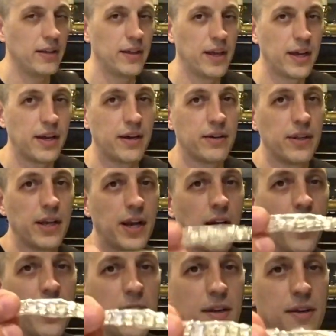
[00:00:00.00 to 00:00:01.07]
like like
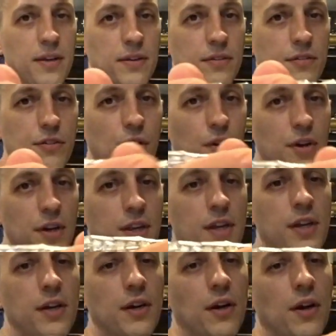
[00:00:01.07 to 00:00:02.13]
I started
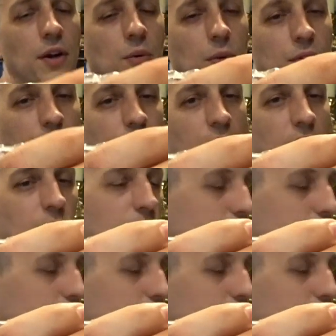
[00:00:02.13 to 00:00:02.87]
here with five